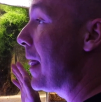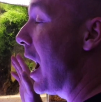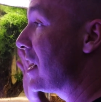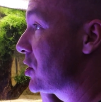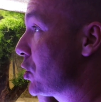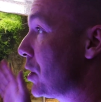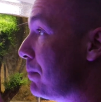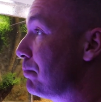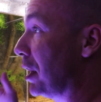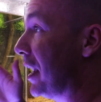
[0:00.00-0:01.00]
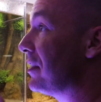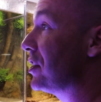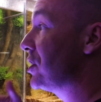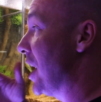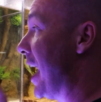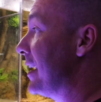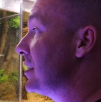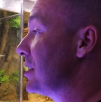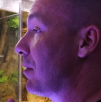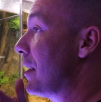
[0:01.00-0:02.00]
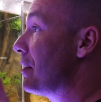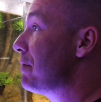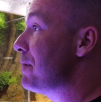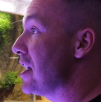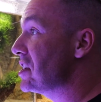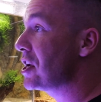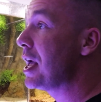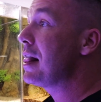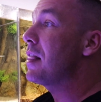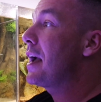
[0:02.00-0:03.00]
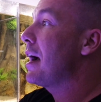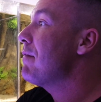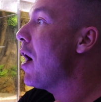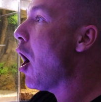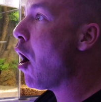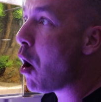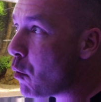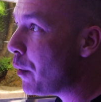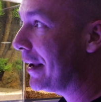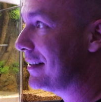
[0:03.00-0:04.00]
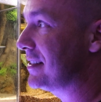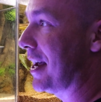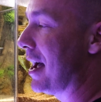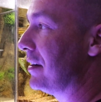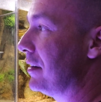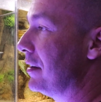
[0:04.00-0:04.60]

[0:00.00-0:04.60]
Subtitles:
I should have planned the tanks around the fish like I've always done.